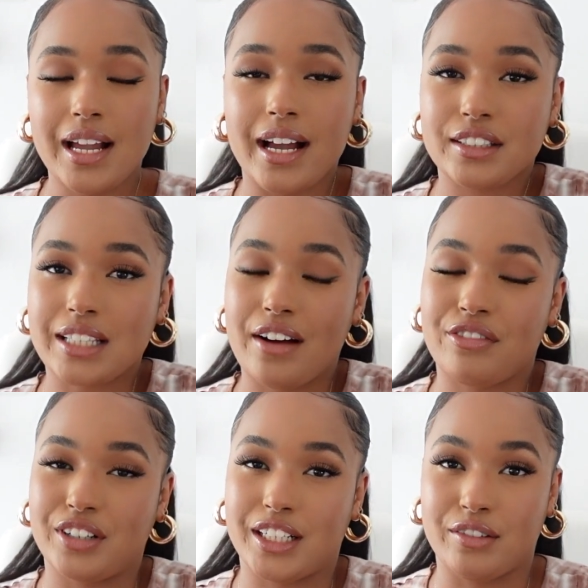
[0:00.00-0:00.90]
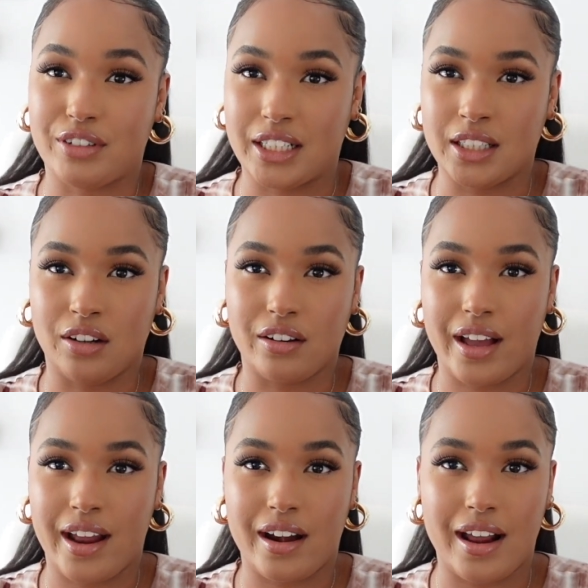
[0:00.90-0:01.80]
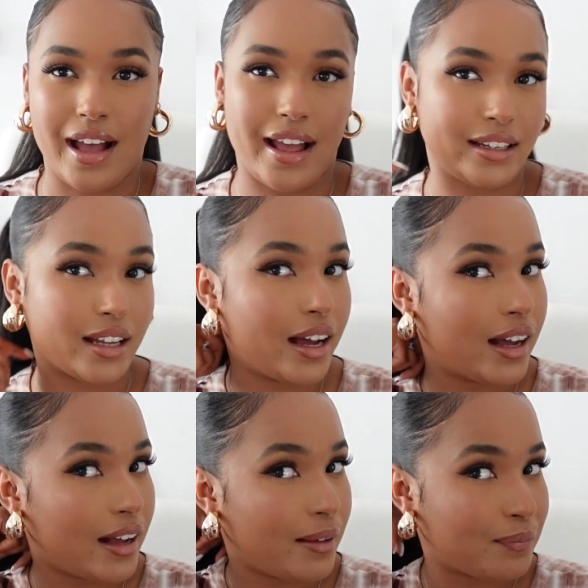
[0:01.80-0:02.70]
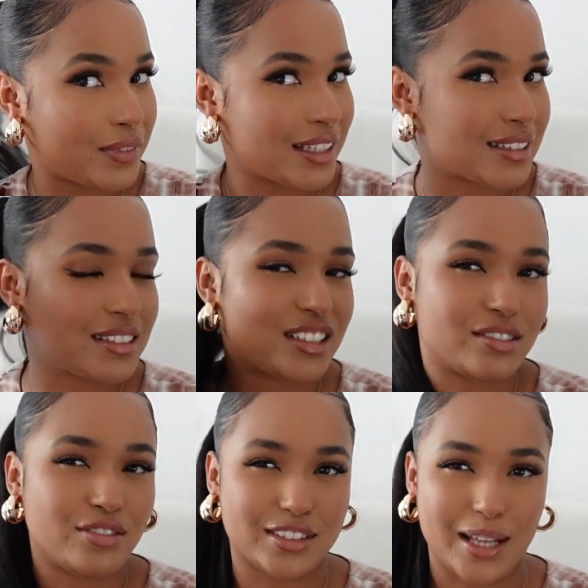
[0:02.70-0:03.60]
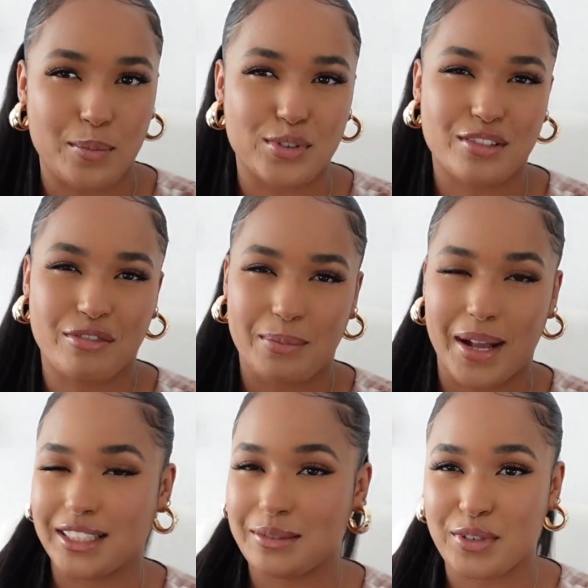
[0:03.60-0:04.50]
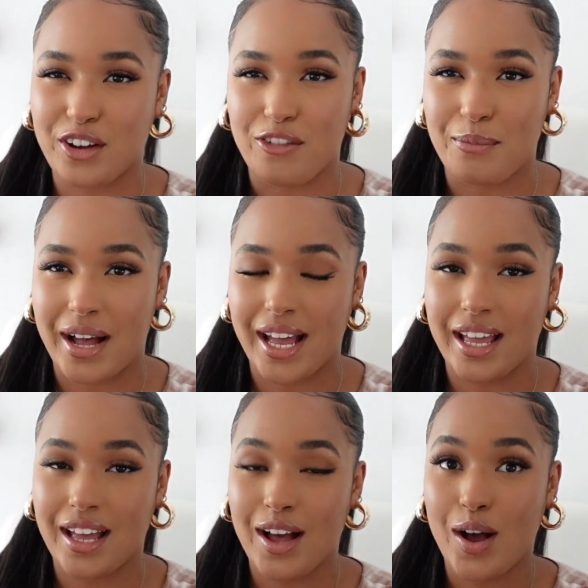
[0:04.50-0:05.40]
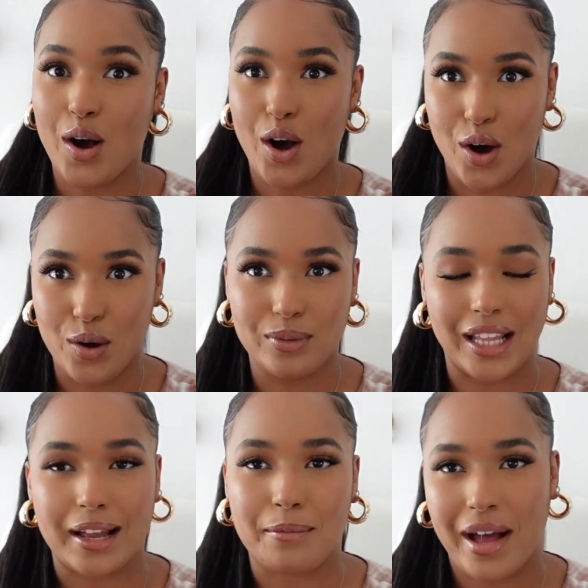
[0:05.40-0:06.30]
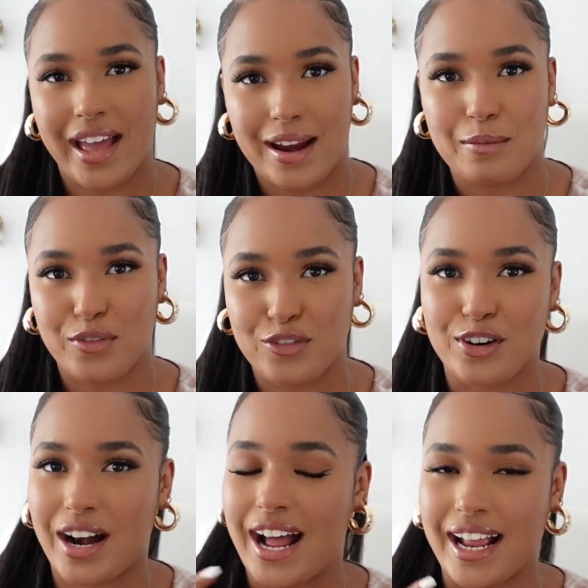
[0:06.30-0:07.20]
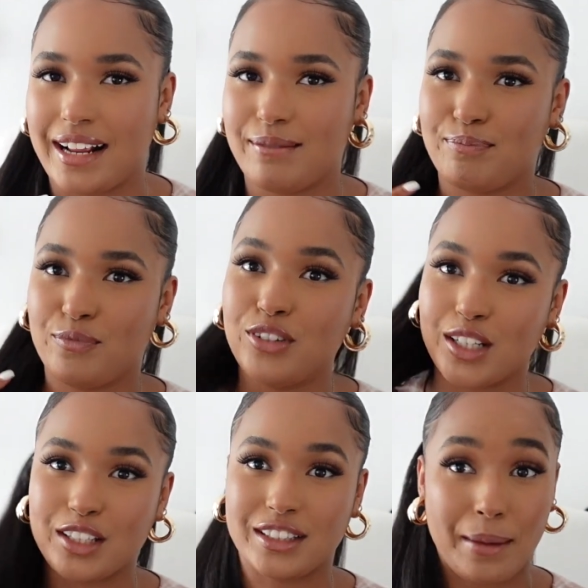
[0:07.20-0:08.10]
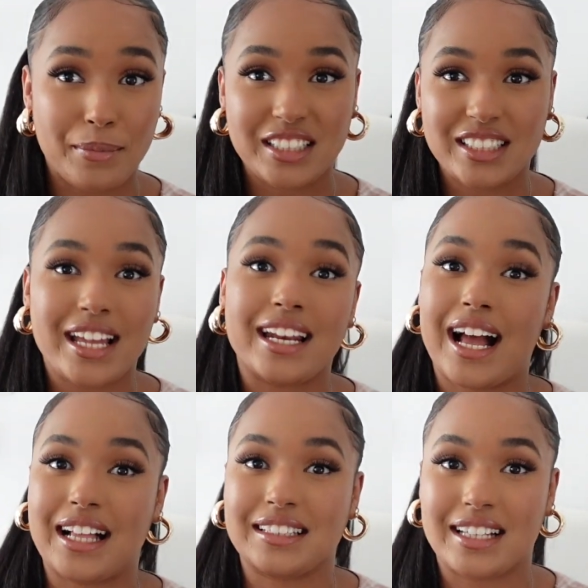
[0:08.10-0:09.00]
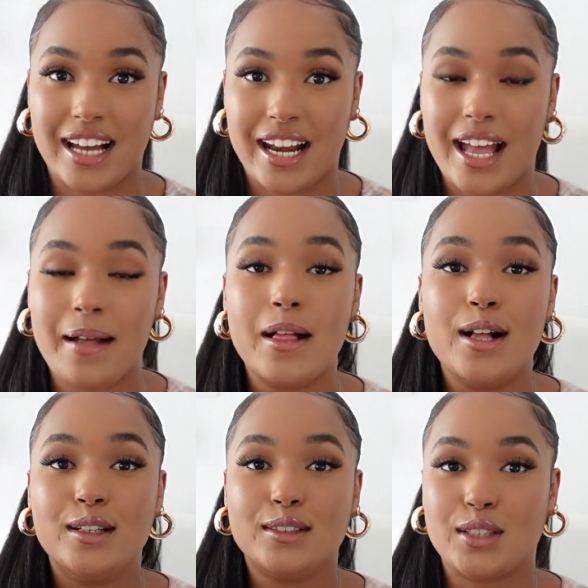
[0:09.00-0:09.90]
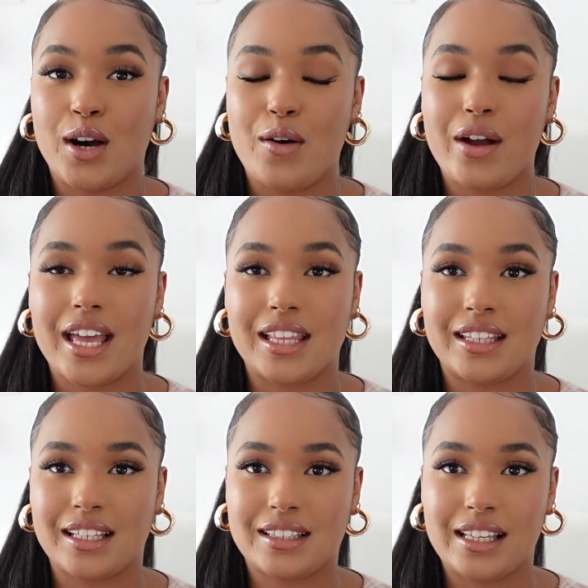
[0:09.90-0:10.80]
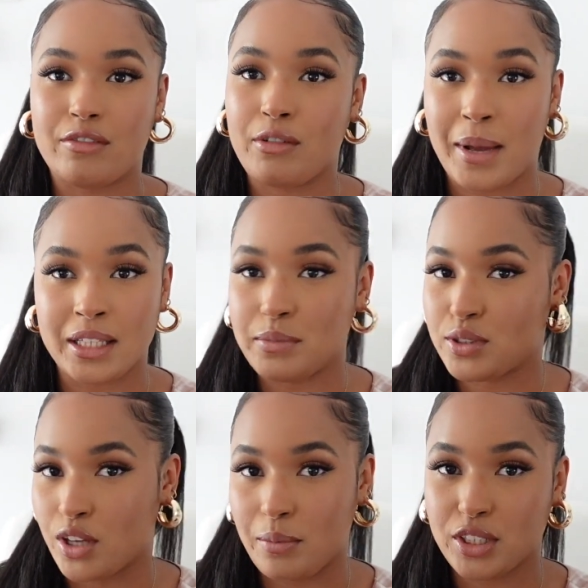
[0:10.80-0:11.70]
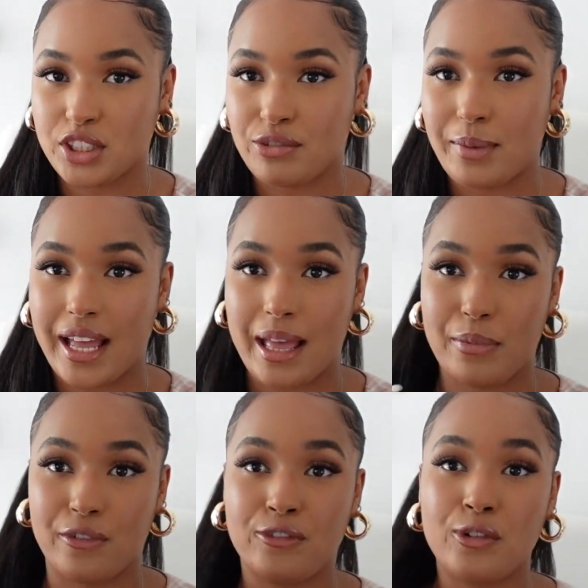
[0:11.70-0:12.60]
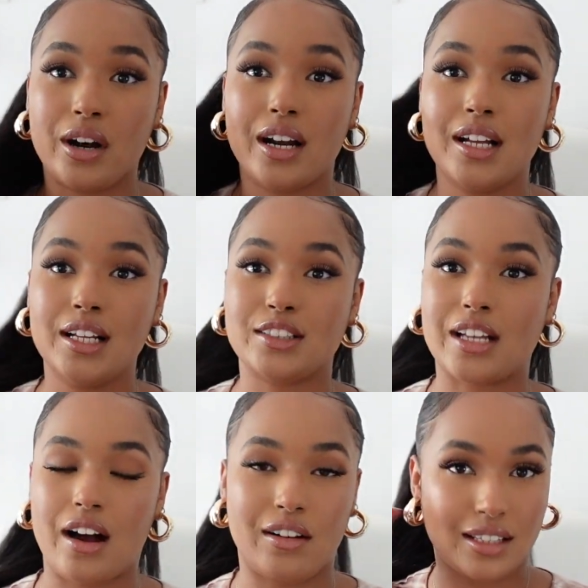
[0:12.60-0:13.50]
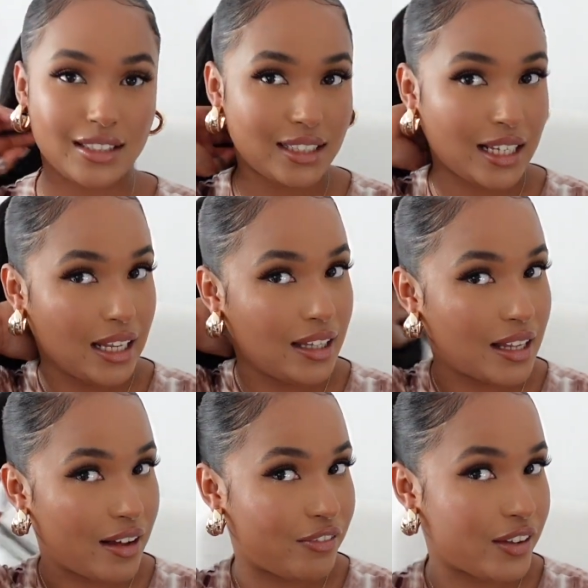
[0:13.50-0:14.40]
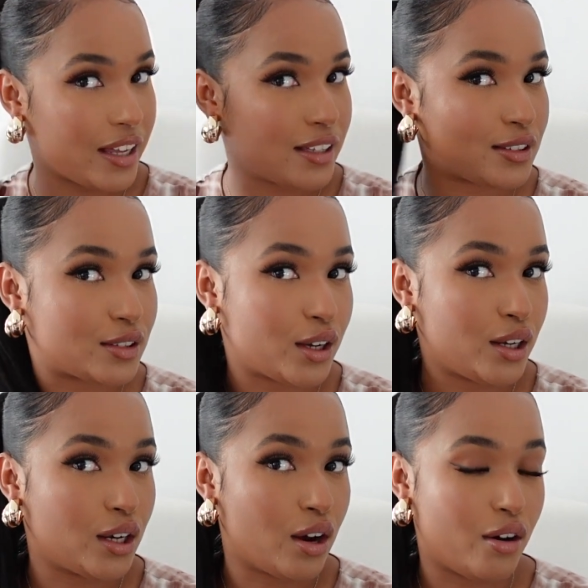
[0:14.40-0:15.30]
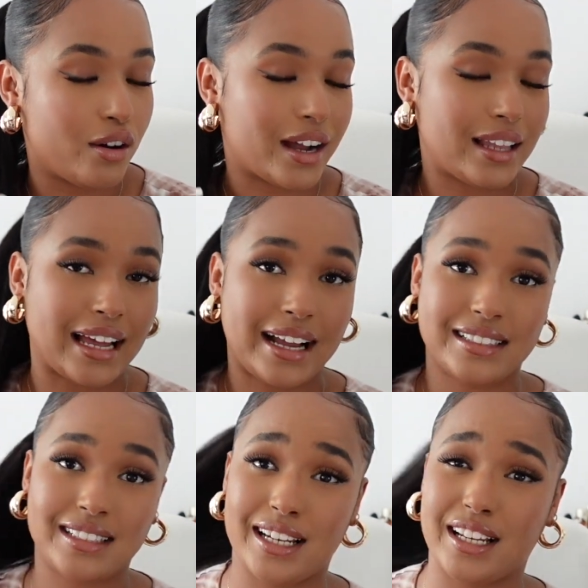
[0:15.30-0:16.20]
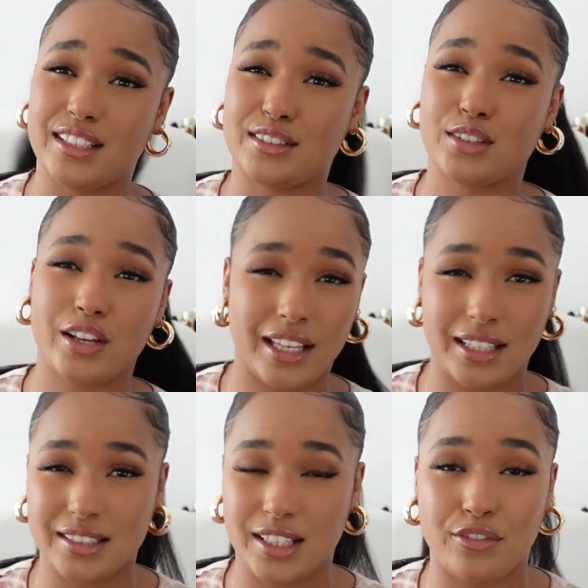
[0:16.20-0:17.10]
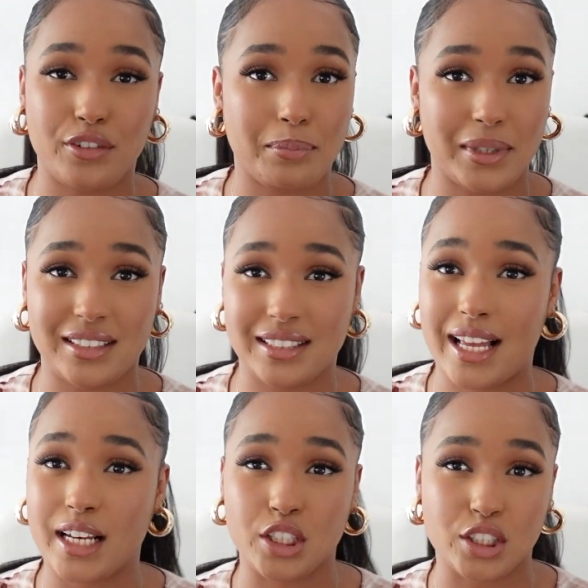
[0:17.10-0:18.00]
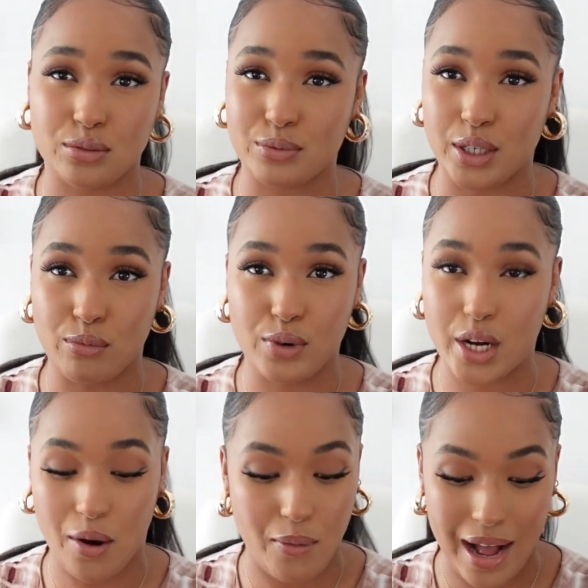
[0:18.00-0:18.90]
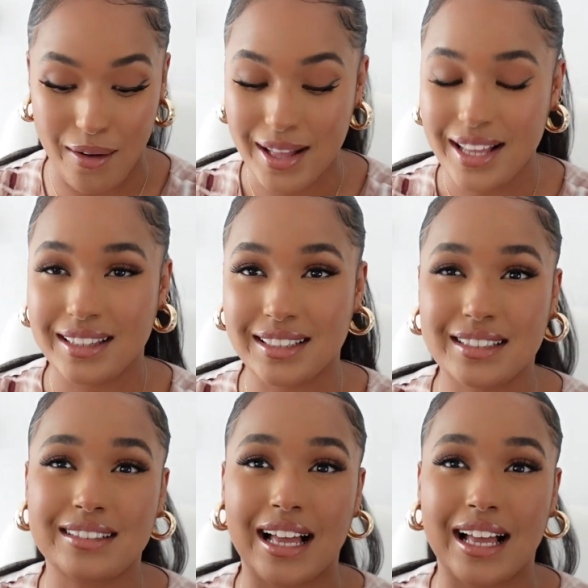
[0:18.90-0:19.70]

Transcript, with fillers: I used to have really really long hair and um, this just resembles and reminds me of my Oh, like my hair before I full on damaged it and I had to cut it so it did it reminds me so much of my hair before so I honestly love it it's so long like I said it's so easy if you're busy and you just want to go out this is